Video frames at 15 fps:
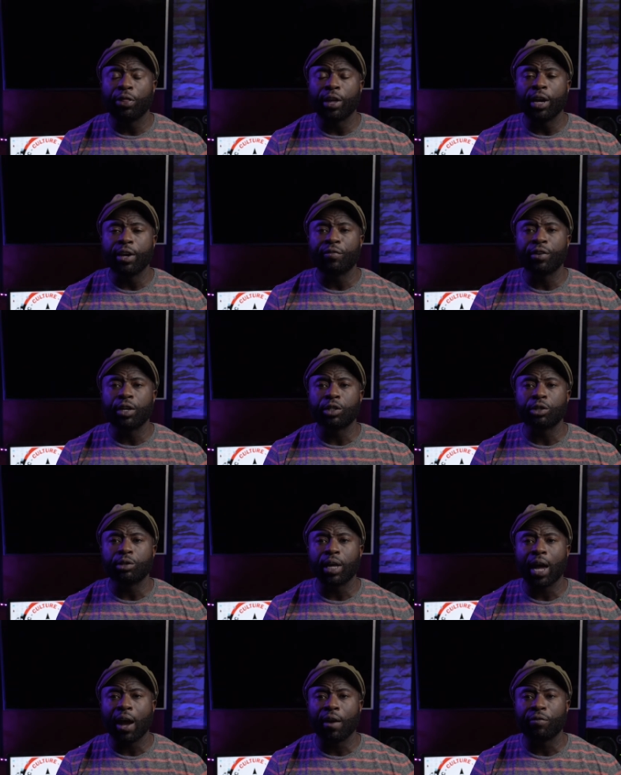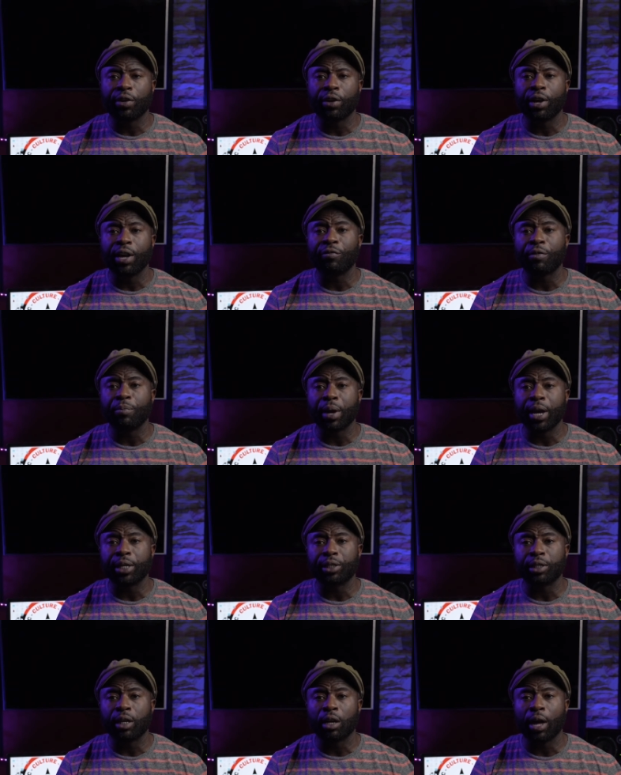individuals have their
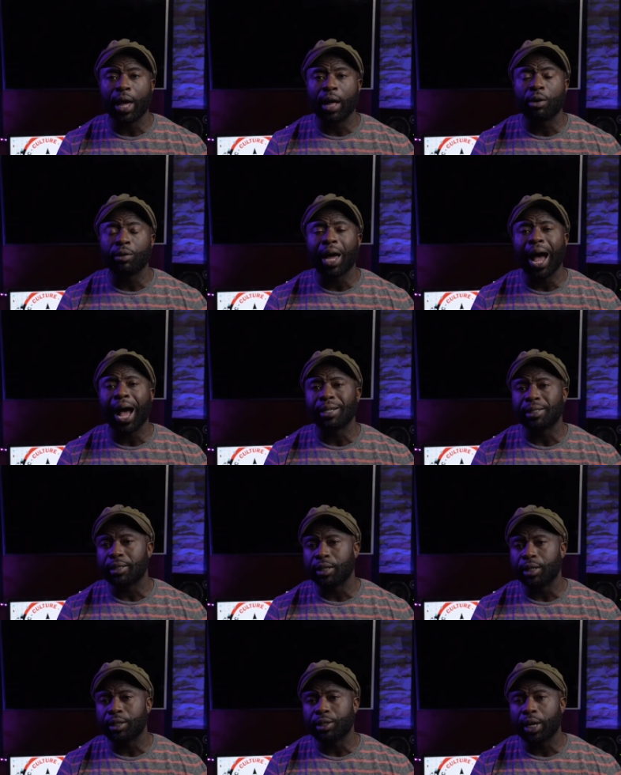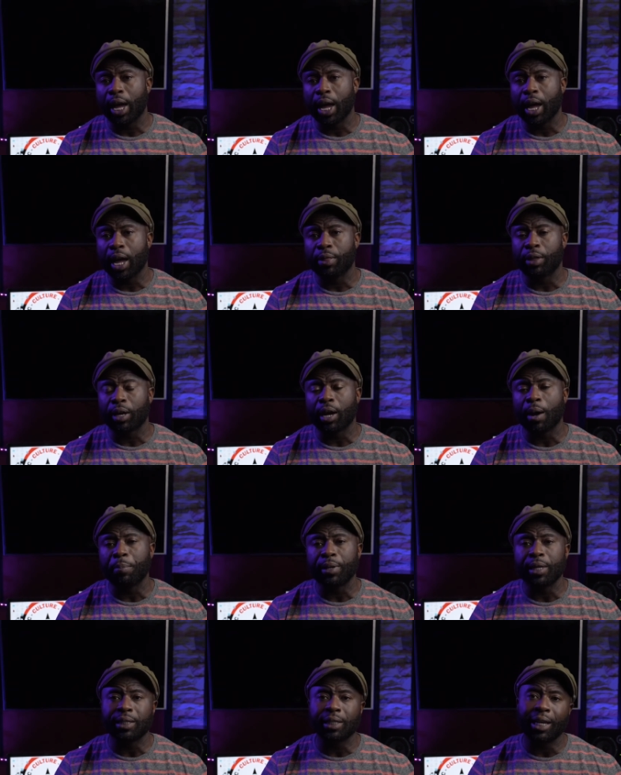information held hostage and the
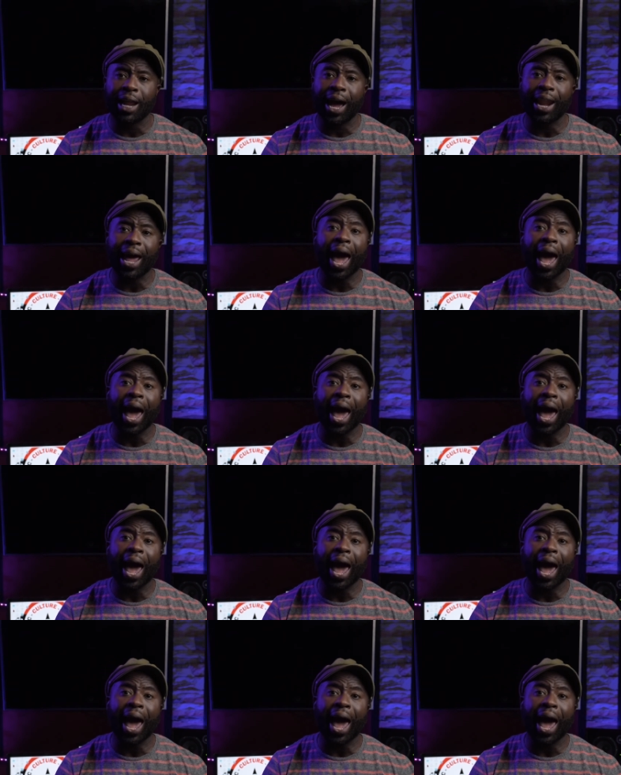companies cannot